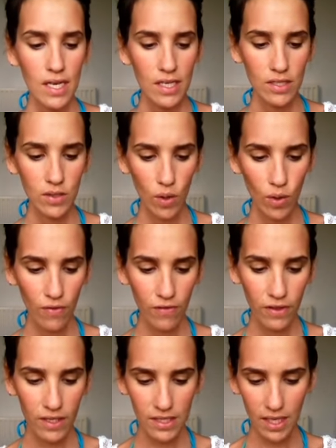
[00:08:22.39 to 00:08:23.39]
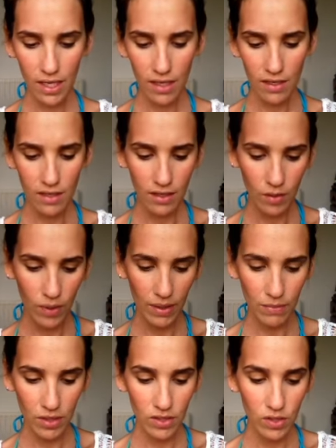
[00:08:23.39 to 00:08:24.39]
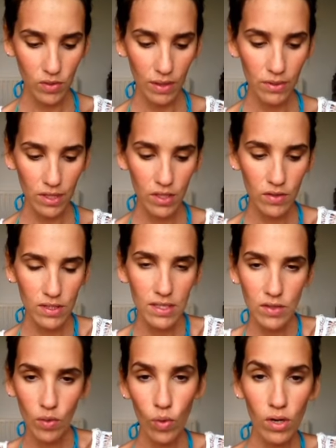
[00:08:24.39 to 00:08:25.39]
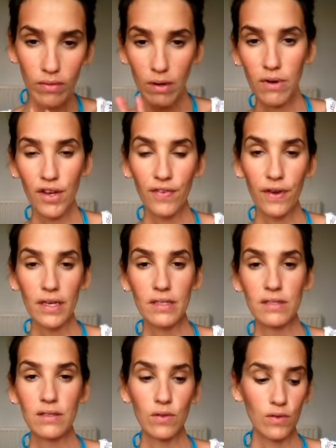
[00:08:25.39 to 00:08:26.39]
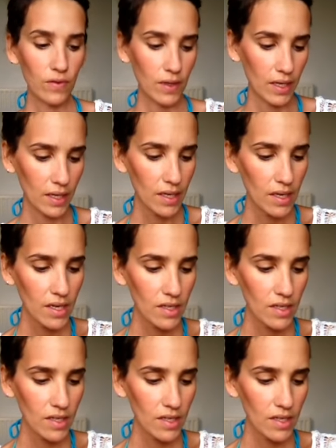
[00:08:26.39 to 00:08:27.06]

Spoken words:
So for this kind of look, what I'm going to do, I'm going to use this all around my face sort of thing.